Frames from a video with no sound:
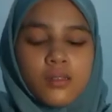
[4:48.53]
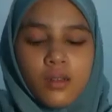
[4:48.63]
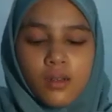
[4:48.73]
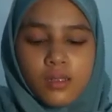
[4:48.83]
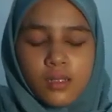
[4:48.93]

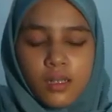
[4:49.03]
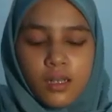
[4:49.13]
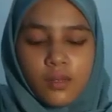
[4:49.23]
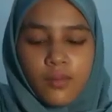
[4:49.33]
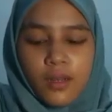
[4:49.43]
Jones
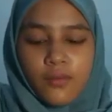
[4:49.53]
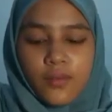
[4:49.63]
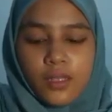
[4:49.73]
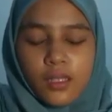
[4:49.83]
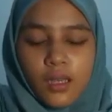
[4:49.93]
Act
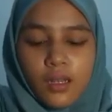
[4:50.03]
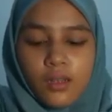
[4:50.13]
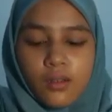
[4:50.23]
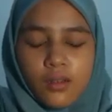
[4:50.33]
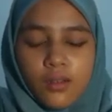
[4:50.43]
benefits can
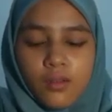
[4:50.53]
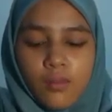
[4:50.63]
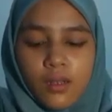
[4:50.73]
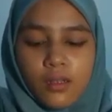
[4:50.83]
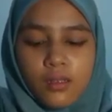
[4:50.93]

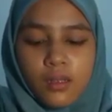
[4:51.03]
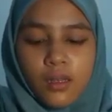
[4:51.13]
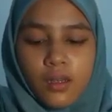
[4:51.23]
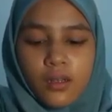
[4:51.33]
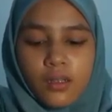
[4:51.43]
include
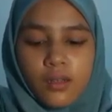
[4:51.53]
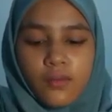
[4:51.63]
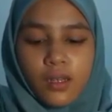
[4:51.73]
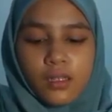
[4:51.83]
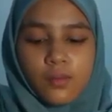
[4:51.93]
medical care,
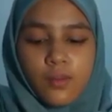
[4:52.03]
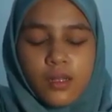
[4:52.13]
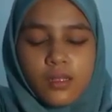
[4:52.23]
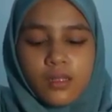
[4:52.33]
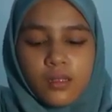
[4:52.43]
living
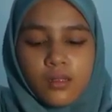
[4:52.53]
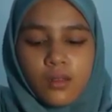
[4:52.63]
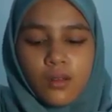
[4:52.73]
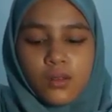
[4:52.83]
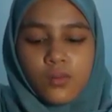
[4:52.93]

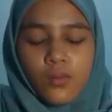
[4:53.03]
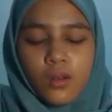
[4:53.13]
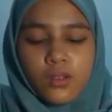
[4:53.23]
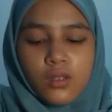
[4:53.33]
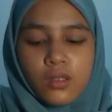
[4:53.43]
expenses, lost
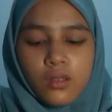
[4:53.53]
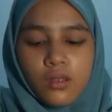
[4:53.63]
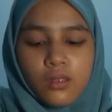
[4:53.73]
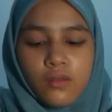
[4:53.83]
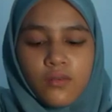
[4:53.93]
wages,
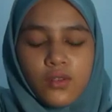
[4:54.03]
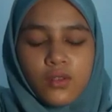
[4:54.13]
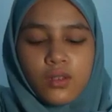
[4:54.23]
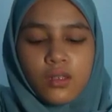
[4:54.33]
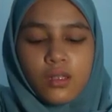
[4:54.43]
loss of
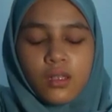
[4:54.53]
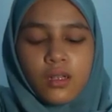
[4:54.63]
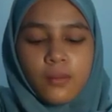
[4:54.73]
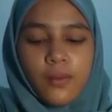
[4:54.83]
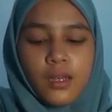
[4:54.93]
future
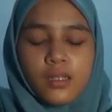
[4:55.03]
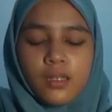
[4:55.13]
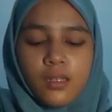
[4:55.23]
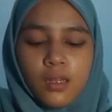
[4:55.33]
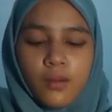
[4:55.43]
earning
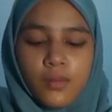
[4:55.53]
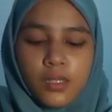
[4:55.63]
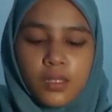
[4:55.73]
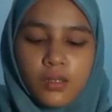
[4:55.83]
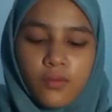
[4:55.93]
capacity,
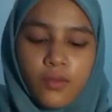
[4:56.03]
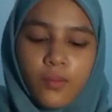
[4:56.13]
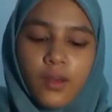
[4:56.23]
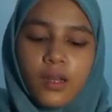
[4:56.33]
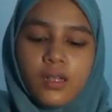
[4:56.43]
compensation for
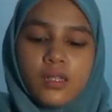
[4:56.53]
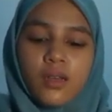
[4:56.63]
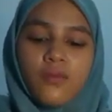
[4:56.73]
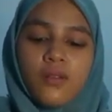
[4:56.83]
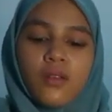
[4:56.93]
pain and
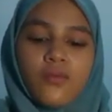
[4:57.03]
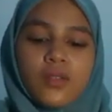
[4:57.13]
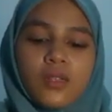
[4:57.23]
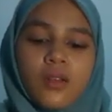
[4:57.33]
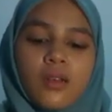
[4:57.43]
suffering,
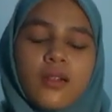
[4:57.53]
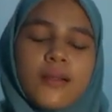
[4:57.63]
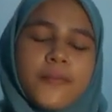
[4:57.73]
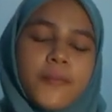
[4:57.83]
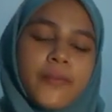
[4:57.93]

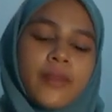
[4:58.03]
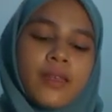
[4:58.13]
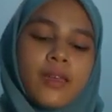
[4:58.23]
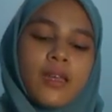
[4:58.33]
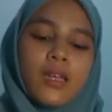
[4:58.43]
physical
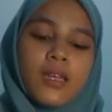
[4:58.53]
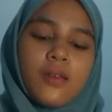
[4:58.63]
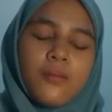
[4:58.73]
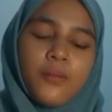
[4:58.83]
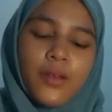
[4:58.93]

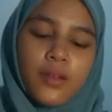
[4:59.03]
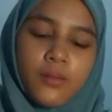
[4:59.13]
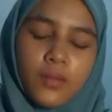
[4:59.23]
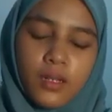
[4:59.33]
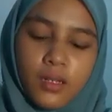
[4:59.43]

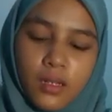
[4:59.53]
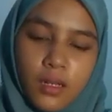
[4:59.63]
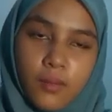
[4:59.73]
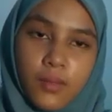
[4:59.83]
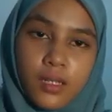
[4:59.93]
impairment,
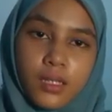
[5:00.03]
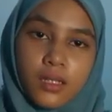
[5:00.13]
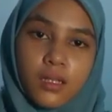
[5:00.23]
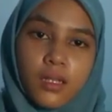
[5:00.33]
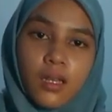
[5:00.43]
and
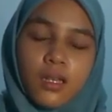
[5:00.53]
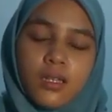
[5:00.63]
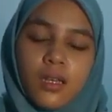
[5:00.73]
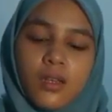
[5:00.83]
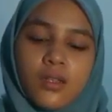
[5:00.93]
mental
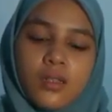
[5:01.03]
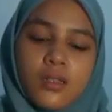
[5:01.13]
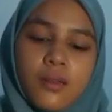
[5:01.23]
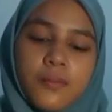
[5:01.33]
anguish.